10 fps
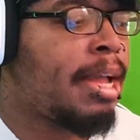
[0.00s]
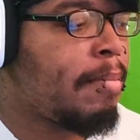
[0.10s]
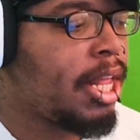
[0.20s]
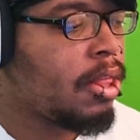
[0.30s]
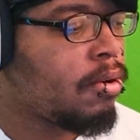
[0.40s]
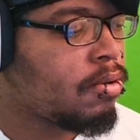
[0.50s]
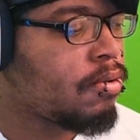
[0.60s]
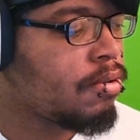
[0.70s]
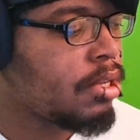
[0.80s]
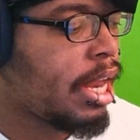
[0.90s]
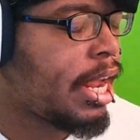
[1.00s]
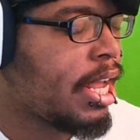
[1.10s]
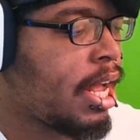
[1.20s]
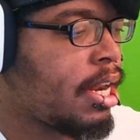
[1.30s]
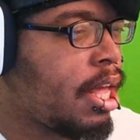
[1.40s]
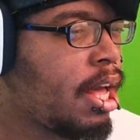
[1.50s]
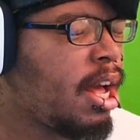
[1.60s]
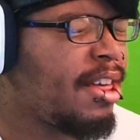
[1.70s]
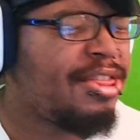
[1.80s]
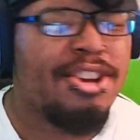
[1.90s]
at my locals that I got
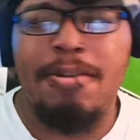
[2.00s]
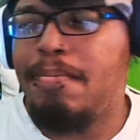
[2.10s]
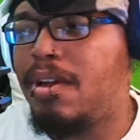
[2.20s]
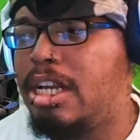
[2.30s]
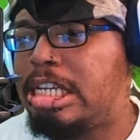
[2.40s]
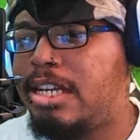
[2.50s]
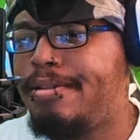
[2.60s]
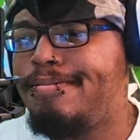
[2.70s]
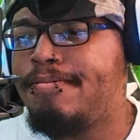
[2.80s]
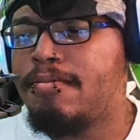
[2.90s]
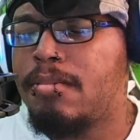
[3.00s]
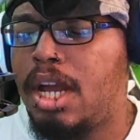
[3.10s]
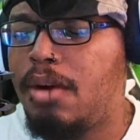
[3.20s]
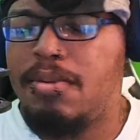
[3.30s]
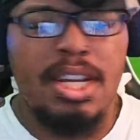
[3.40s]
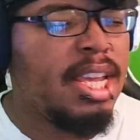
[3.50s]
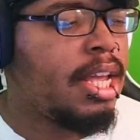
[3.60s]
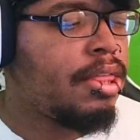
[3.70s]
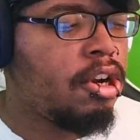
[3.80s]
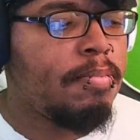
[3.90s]
third place in. I won it, yeah,
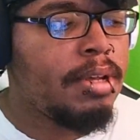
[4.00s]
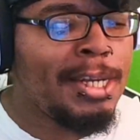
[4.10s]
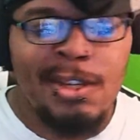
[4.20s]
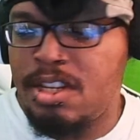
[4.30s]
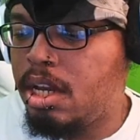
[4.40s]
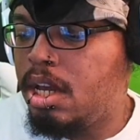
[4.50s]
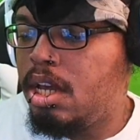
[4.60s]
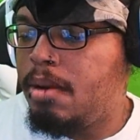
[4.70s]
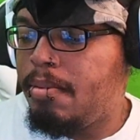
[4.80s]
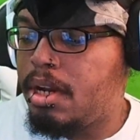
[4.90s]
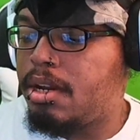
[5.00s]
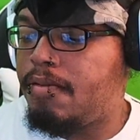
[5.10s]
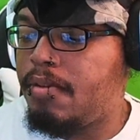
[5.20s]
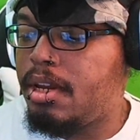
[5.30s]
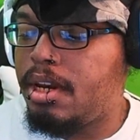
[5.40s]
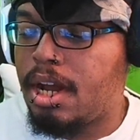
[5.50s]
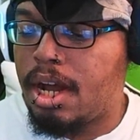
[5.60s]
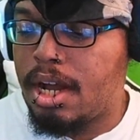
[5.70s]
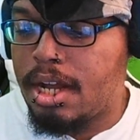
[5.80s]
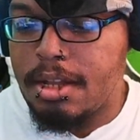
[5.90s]
third place. Pretty good event.
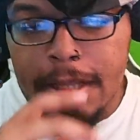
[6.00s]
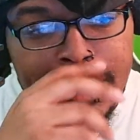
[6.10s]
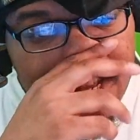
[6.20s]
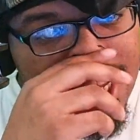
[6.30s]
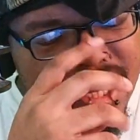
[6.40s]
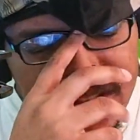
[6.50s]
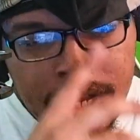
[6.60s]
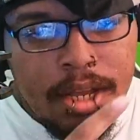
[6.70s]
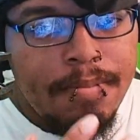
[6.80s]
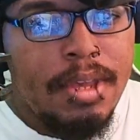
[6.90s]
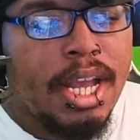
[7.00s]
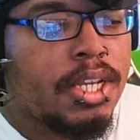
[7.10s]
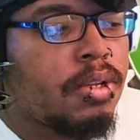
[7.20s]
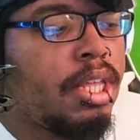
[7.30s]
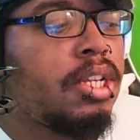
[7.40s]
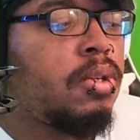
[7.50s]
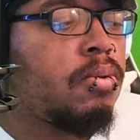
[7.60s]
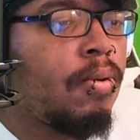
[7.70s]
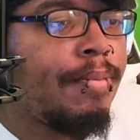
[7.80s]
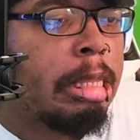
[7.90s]
Yeah, so this
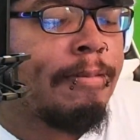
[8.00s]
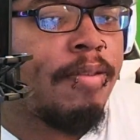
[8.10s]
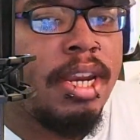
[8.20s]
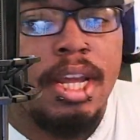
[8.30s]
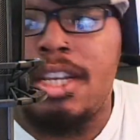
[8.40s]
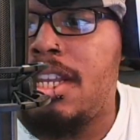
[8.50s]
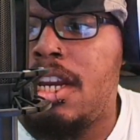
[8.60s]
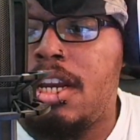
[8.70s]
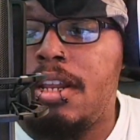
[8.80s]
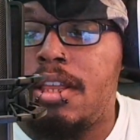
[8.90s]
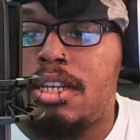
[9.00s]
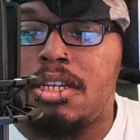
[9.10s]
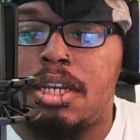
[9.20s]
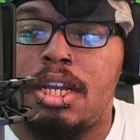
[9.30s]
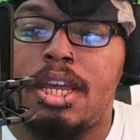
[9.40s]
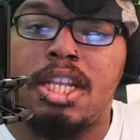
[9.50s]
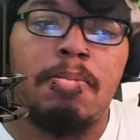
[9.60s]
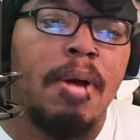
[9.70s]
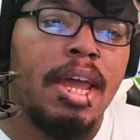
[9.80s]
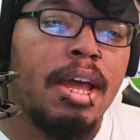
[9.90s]
duel, I'm fighting against D/D/D. This is against
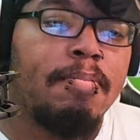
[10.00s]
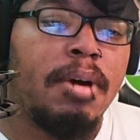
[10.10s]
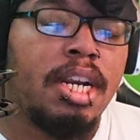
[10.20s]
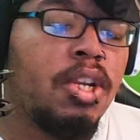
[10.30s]
my buddy